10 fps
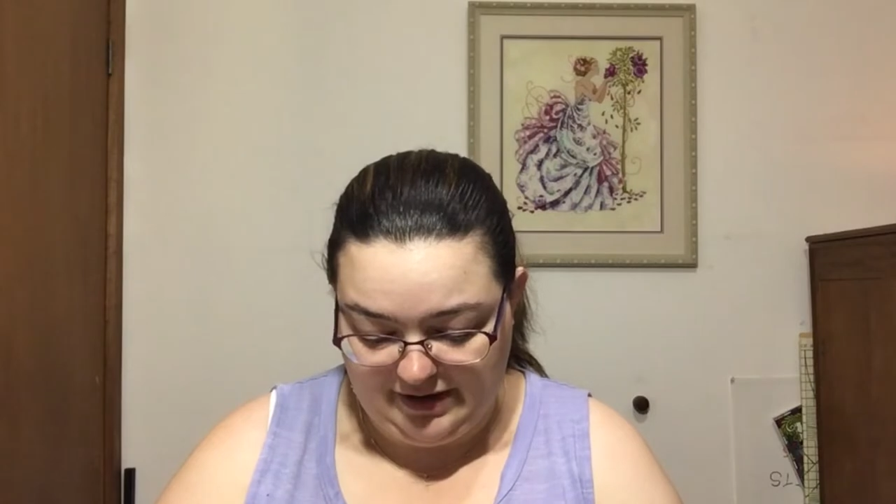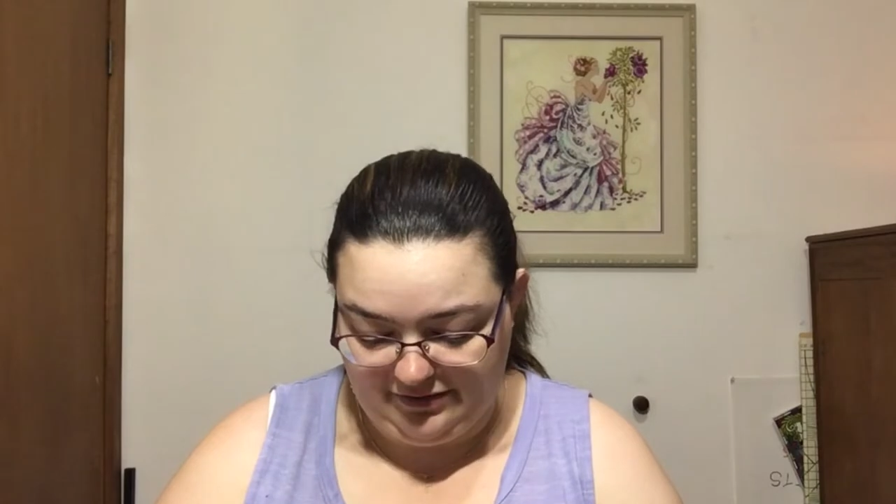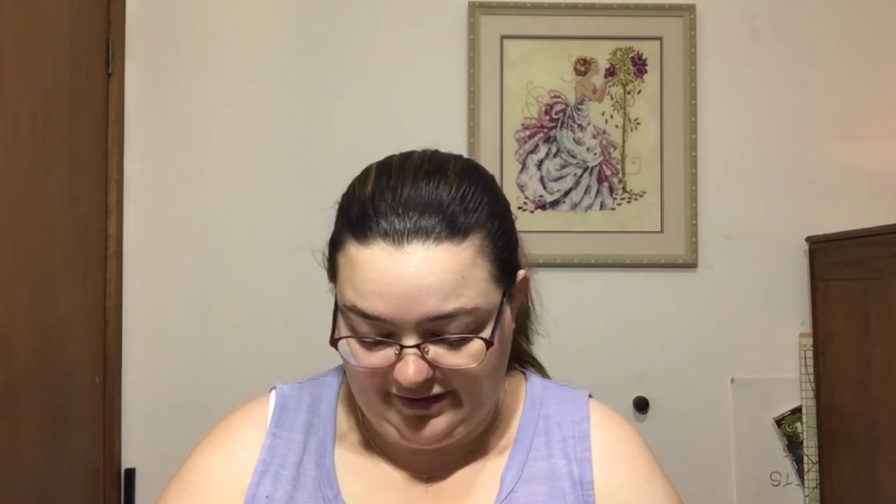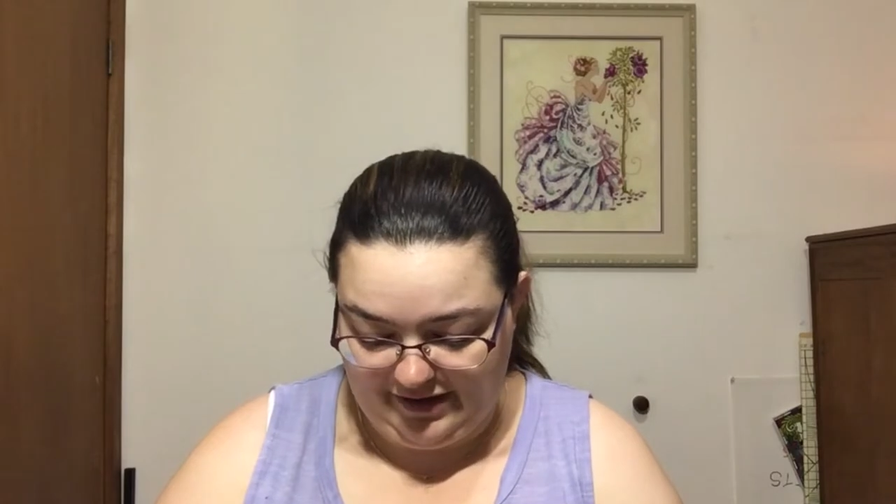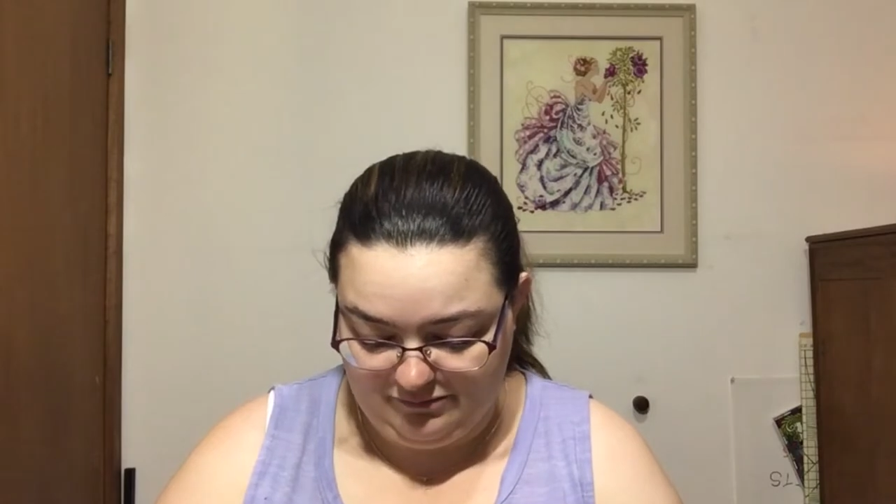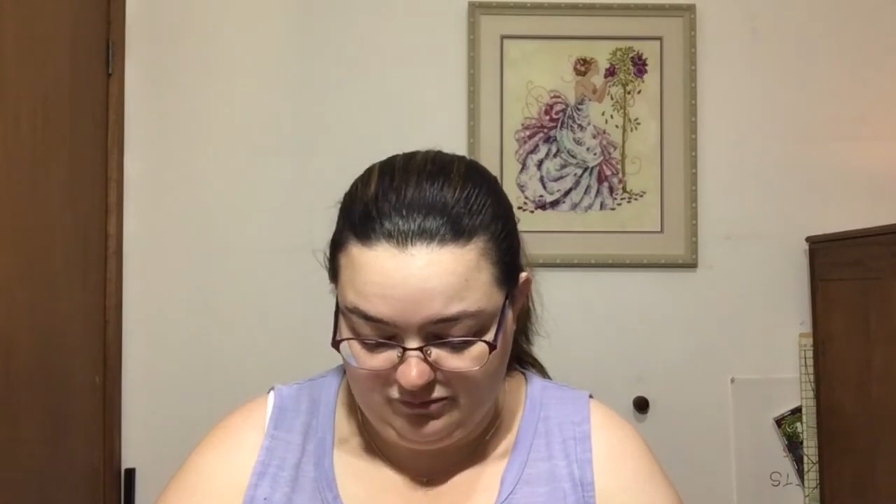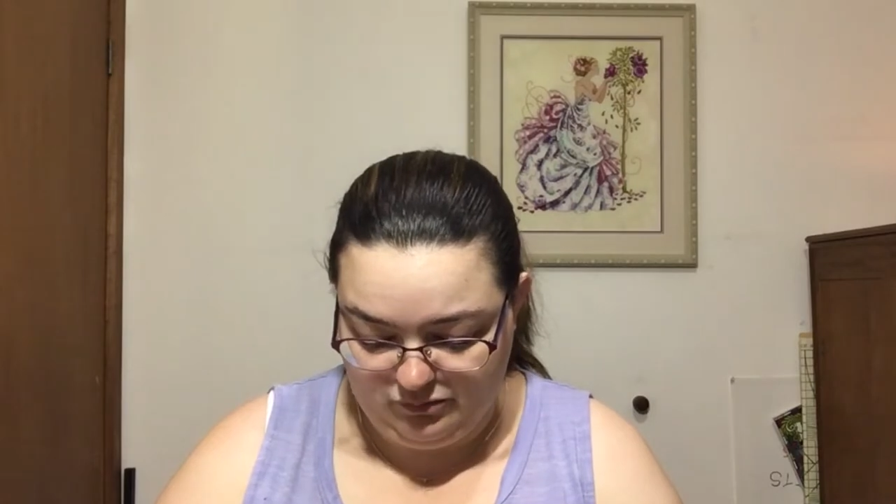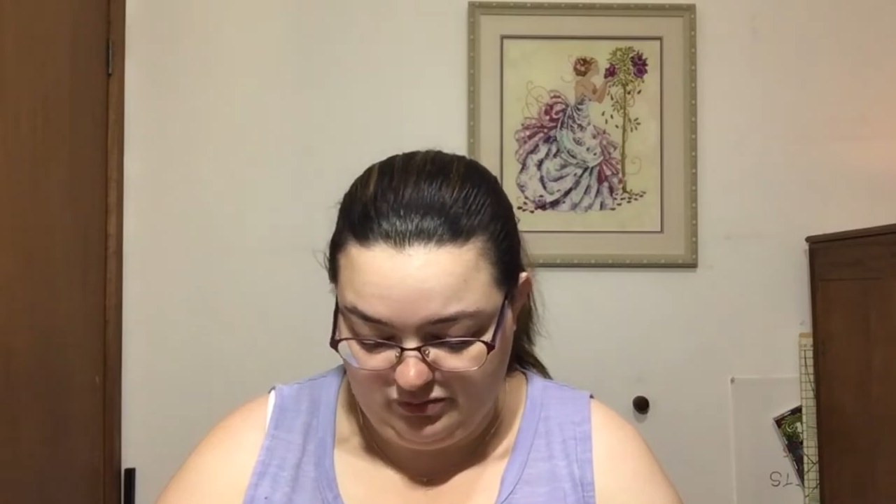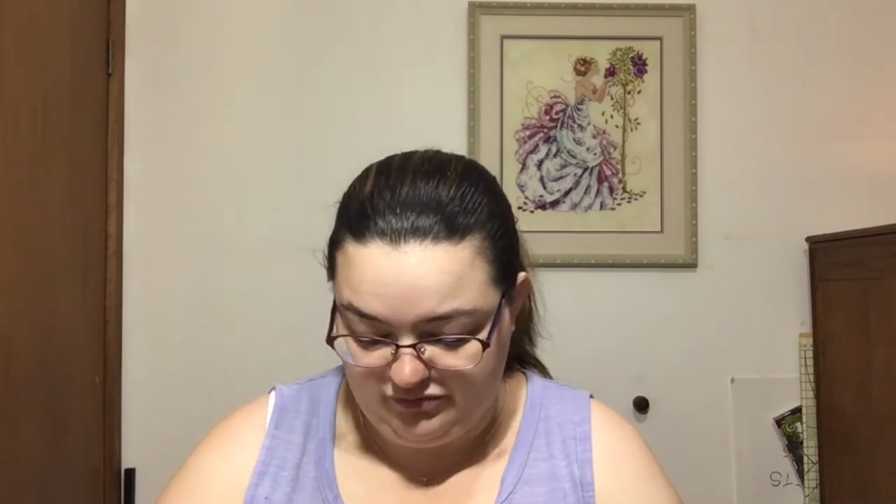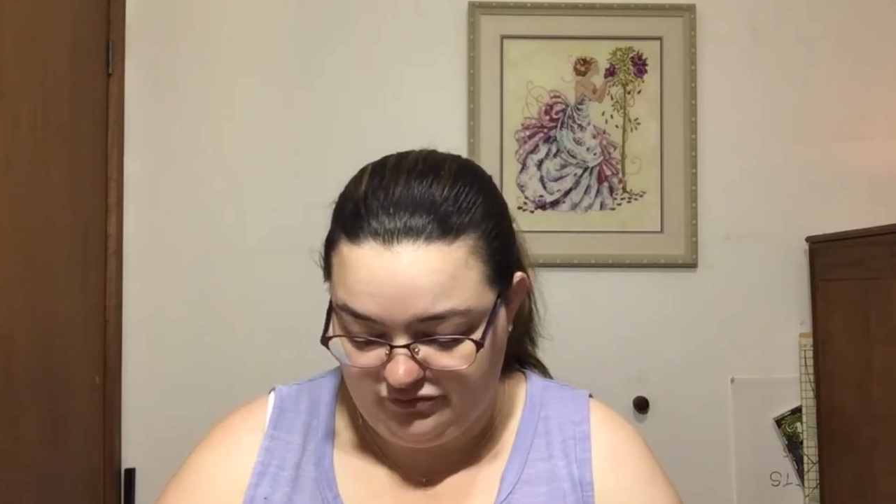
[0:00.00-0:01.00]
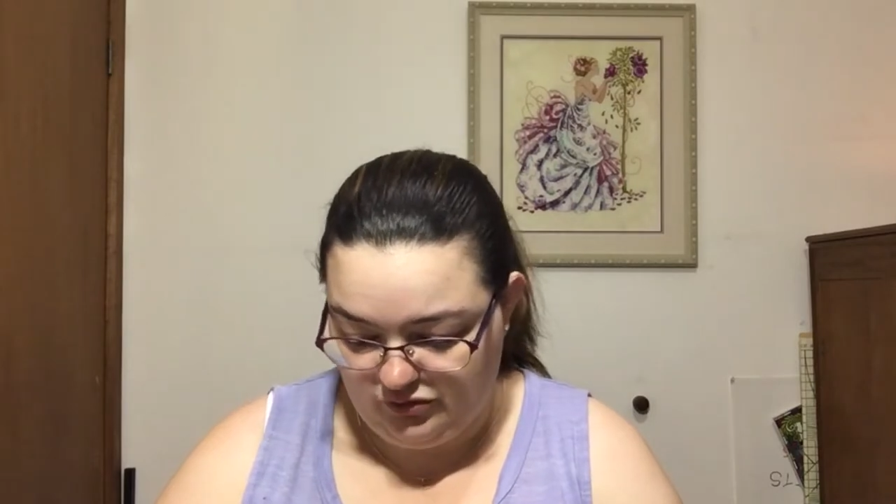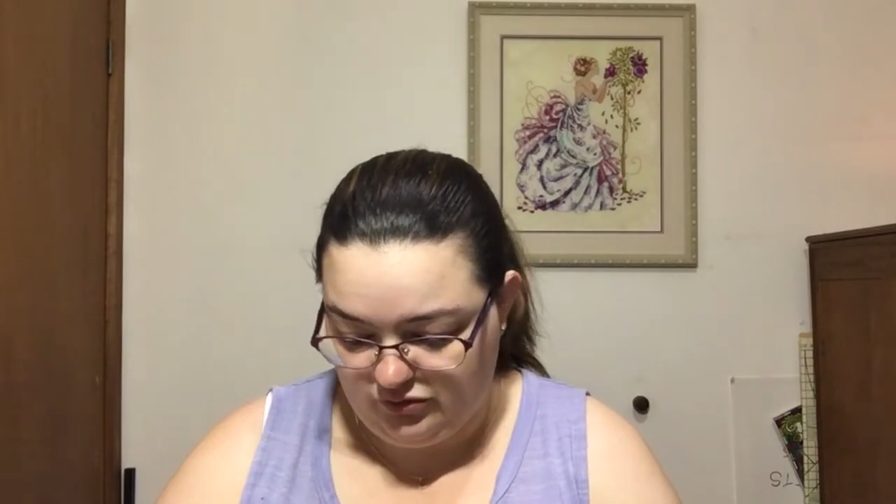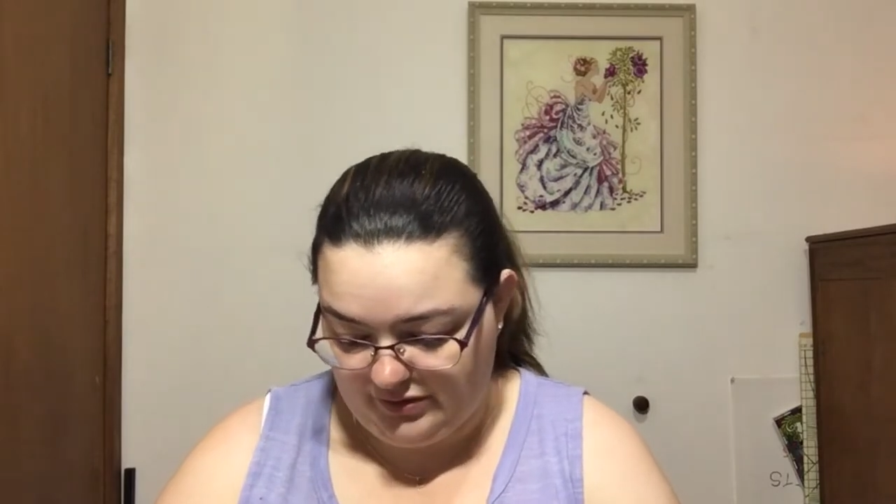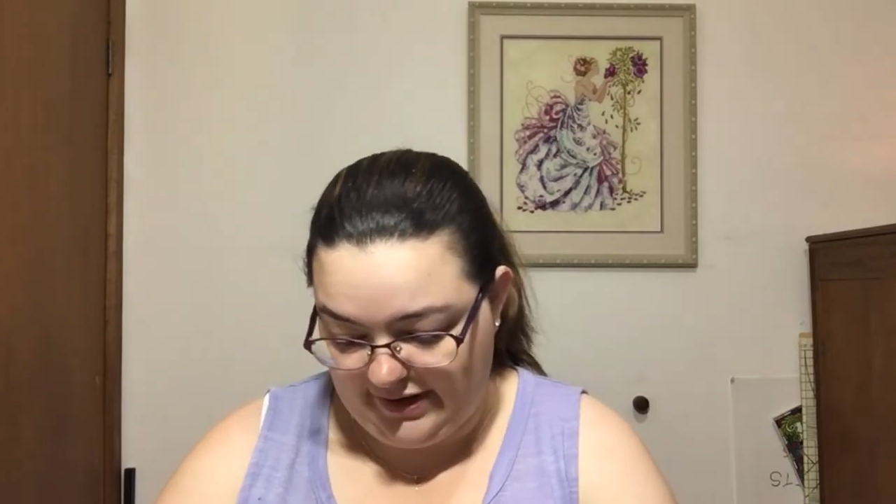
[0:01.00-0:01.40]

that before I